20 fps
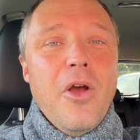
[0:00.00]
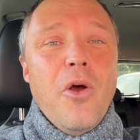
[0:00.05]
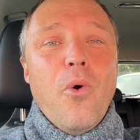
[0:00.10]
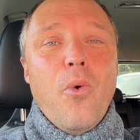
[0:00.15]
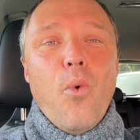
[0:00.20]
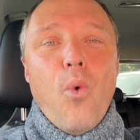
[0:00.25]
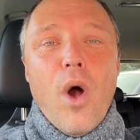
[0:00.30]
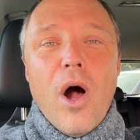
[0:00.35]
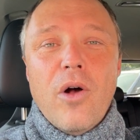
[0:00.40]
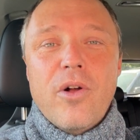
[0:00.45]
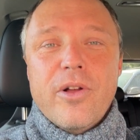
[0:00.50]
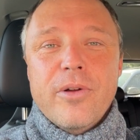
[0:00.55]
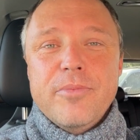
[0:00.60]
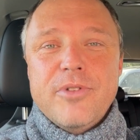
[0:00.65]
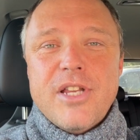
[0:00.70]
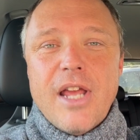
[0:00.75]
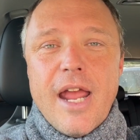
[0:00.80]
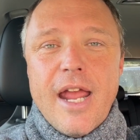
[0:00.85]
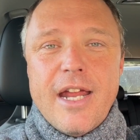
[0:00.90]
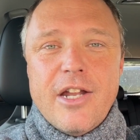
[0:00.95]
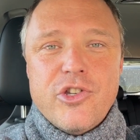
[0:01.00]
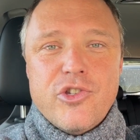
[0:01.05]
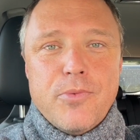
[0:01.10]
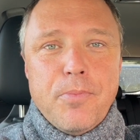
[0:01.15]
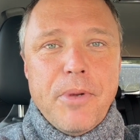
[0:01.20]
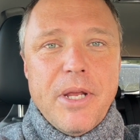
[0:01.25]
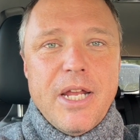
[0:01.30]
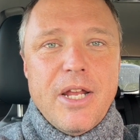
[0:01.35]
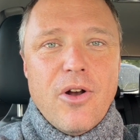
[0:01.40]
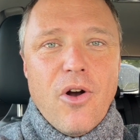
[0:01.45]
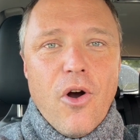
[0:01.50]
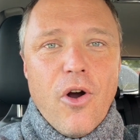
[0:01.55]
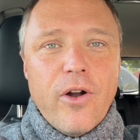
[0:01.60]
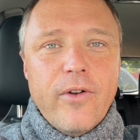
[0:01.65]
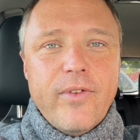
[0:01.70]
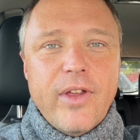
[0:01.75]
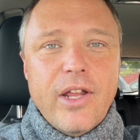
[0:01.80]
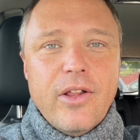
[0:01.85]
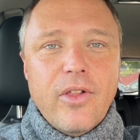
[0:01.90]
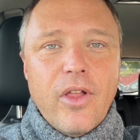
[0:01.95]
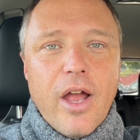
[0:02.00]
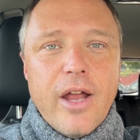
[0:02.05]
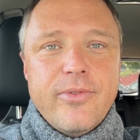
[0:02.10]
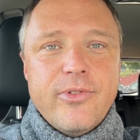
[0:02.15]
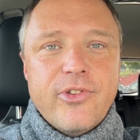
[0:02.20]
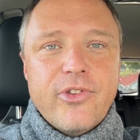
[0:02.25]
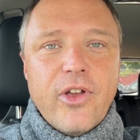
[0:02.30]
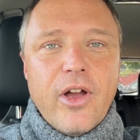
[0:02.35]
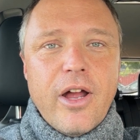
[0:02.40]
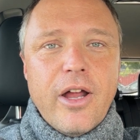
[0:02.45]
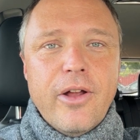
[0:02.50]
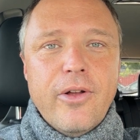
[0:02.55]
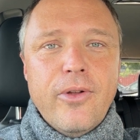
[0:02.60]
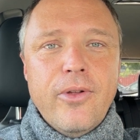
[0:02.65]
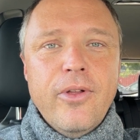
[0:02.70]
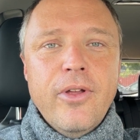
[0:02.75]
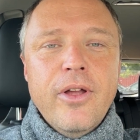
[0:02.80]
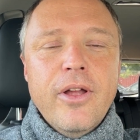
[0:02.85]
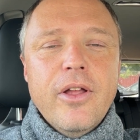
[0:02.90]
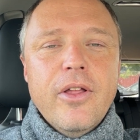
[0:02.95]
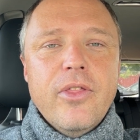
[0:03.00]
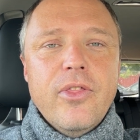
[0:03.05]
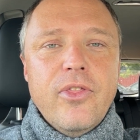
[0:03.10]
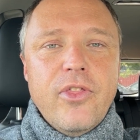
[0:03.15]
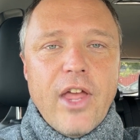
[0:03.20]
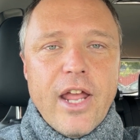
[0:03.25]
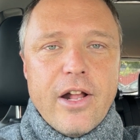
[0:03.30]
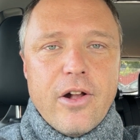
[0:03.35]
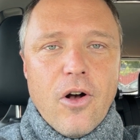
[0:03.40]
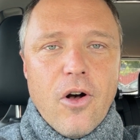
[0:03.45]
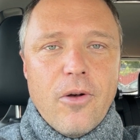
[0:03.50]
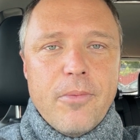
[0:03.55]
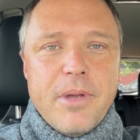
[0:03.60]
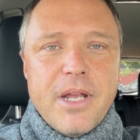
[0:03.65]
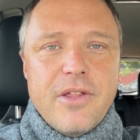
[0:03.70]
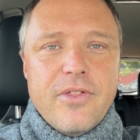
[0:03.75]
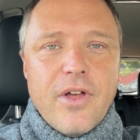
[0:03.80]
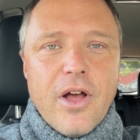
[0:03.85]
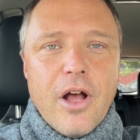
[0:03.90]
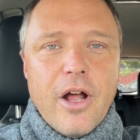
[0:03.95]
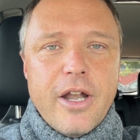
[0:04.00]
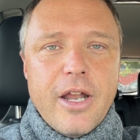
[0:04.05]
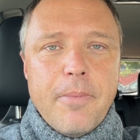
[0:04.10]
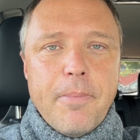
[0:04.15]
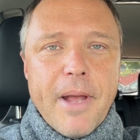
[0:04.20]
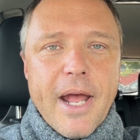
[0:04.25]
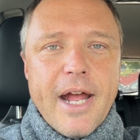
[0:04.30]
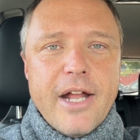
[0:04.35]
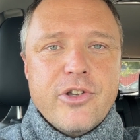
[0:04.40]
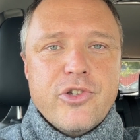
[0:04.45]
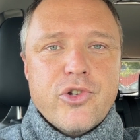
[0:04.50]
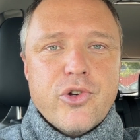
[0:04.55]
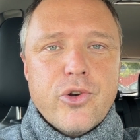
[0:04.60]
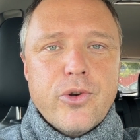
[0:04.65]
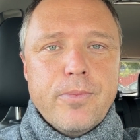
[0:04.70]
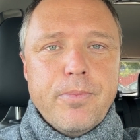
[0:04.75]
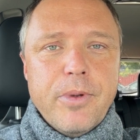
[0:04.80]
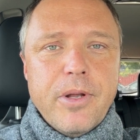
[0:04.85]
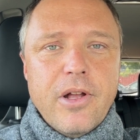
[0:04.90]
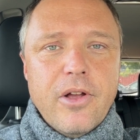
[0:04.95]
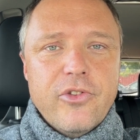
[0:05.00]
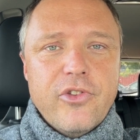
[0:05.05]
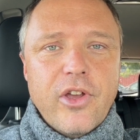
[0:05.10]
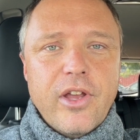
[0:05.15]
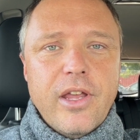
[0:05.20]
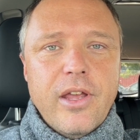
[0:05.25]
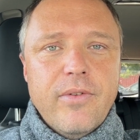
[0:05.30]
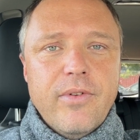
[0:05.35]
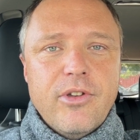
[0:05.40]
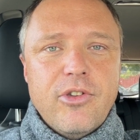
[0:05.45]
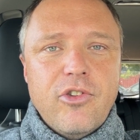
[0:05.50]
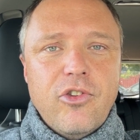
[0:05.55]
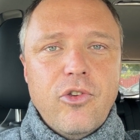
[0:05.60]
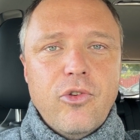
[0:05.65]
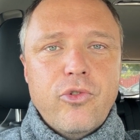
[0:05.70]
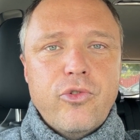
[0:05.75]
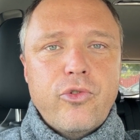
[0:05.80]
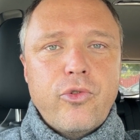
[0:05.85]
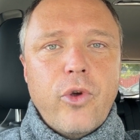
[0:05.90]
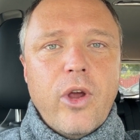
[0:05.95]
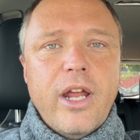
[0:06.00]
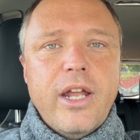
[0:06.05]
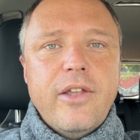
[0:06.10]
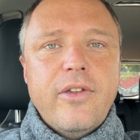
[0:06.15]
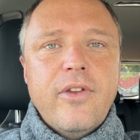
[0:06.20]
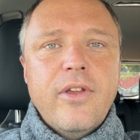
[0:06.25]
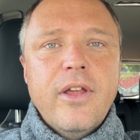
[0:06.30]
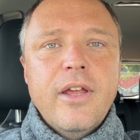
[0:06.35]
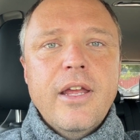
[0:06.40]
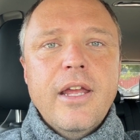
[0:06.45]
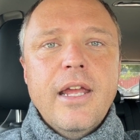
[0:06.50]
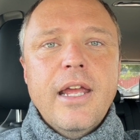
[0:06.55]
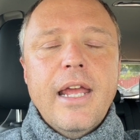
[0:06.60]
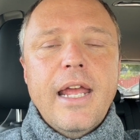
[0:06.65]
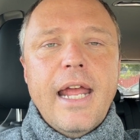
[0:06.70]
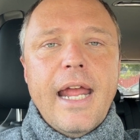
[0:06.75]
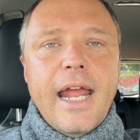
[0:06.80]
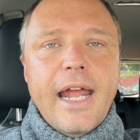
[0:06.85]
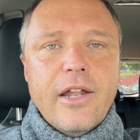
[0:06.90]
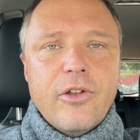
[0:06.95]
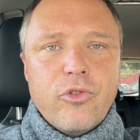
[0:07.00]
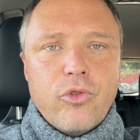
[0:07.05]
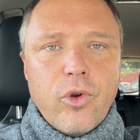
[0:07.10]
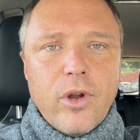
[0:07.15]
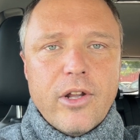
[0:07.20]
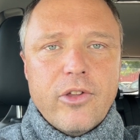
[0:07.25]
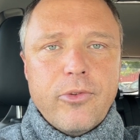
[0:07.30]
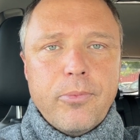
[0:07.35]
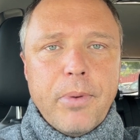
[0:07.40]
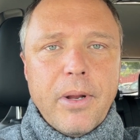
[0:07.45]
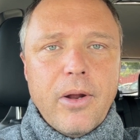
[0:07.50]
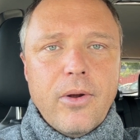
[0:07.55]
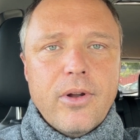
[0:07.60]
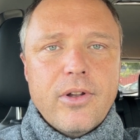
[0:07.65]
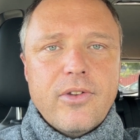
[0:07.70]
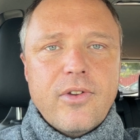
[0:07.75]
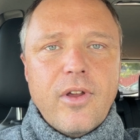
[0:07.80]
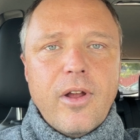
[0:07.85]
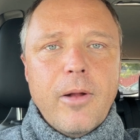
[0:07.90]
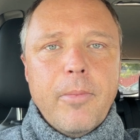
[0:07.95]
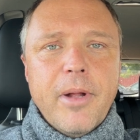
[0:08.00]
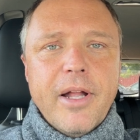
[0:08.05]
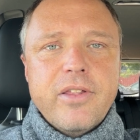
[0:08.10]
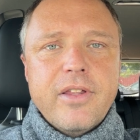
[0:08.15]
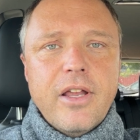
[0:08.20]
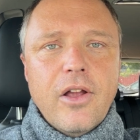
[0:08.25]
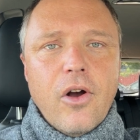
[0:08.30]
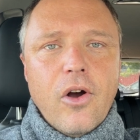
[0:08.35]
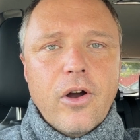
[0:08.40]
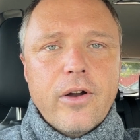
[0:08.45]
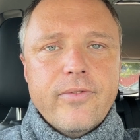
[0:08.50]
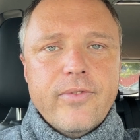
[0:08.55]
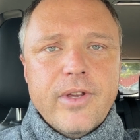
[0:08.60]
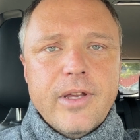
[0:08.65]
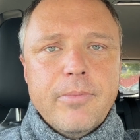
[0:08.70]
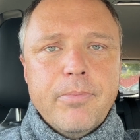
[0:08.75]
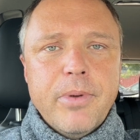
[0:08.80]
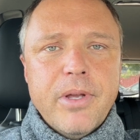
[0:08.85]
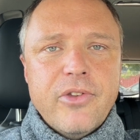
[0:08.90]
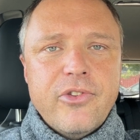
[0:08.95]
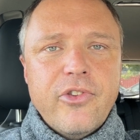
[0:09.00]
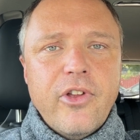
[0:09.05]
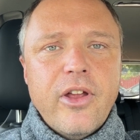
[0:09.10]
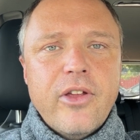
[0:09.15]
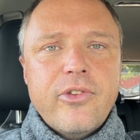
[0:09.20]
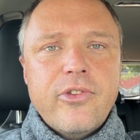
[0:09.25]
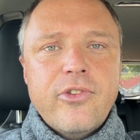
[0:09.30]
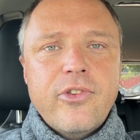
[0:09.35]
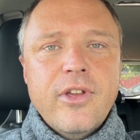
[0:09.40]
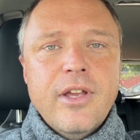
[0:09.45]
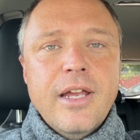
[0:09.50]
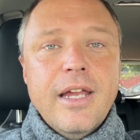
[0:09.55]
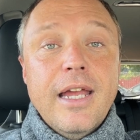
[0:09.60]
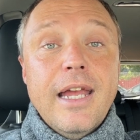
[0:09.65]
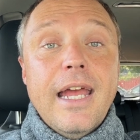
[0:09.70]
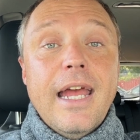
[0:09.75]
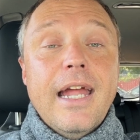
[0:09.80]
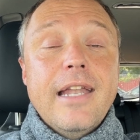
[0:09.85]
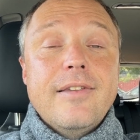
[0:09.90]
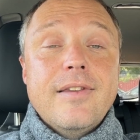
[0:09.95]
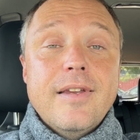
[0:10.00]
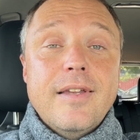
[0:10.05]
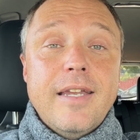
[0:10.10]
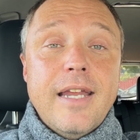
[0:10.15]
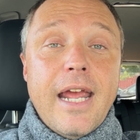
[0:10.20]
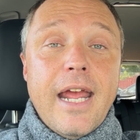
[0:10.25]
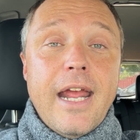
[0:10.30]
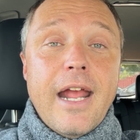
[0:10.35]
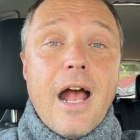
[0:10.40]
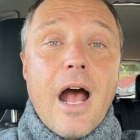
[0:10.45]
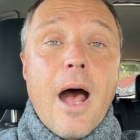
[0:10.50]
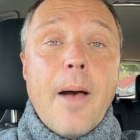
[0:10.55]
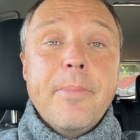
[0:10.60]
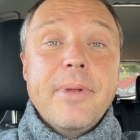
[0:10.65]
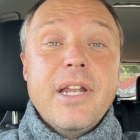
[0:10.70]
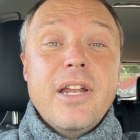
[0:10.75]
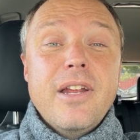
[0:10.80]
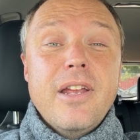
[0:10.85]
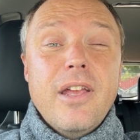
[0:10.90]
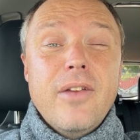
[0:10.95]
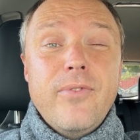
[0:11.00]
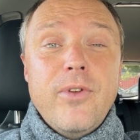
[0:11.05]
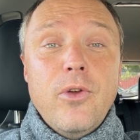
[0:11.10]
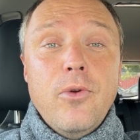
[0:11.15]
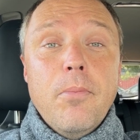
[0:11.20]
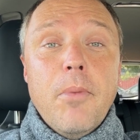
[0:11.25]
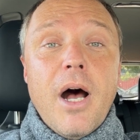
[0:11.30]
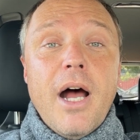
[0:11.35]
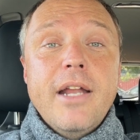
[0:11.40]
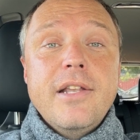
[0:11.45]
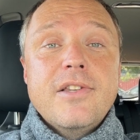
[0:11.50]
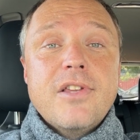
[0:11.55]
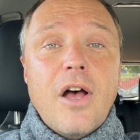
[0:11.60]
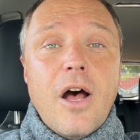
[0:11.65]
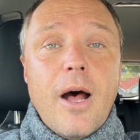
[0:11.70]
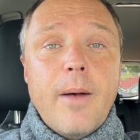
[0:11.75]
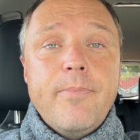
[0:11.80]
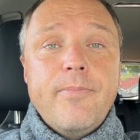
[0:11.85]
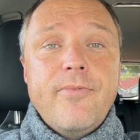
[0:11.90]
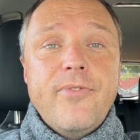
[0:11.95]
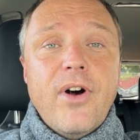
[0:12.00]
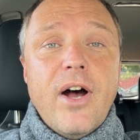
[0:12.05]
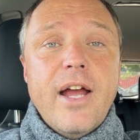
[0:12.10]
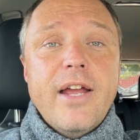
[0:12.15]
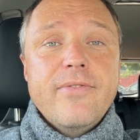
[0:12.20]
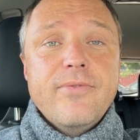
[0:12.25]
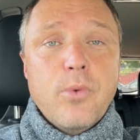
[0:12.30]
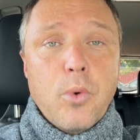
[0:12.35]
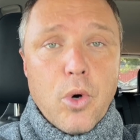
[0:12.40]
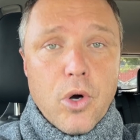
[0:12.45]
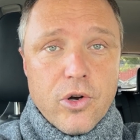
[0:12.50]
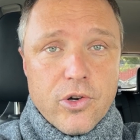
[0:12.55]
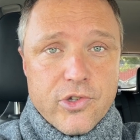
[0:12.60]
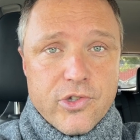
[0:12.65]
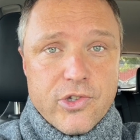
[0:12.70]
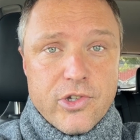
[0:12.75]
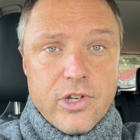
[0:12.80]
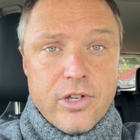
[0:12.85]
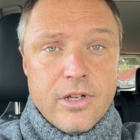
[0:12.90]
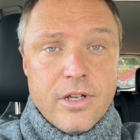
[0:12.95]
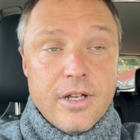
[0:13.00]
Welcome to HBRV Lifestyle. They call me the Honey Badger because I give it to you straight and transparent about the RV business. And today I'm going to give you my top 5 worst.